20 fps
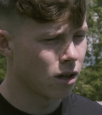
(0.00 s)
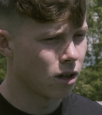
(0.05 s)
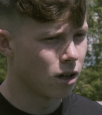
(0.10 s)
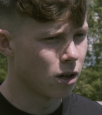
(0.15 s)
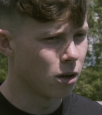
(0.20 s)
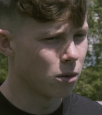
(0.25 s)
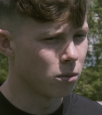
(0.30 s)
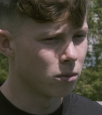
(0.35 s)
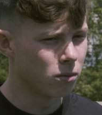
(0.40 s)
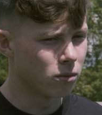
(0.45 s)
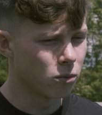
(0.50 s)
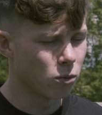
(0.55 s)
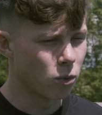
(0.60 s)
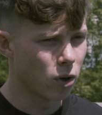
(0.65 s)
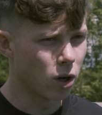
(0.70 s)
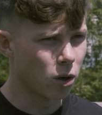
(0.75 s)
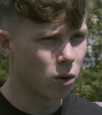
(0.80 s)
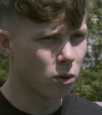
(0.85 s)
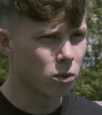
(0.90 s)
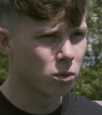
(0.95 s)

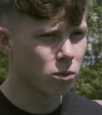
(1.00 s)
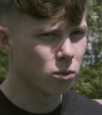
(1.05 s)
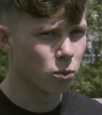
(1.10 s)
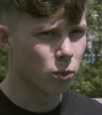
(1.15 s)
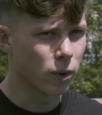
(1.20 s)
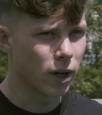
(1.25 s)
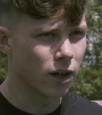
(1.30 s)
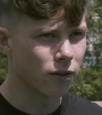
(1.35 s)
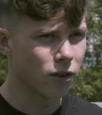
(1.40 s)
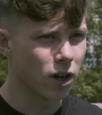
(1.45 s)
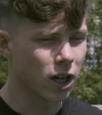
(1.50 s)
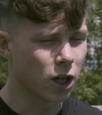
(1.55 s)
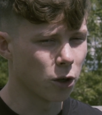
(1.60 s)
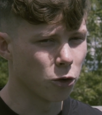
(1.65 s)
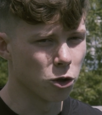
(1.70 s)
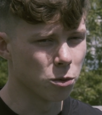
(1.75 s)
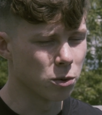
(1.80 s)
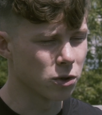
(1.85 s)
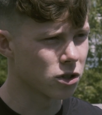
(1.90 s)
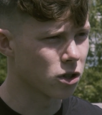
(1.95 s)
Well, we have like a
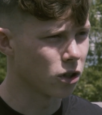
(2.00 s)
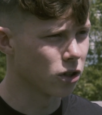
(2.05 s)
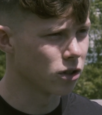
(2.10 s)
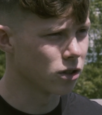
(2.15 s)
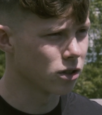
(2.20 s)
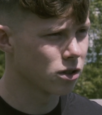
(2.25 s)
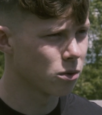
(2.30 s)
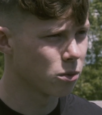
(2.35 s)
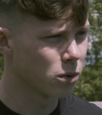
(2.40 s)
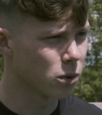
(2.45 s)
group of scholars.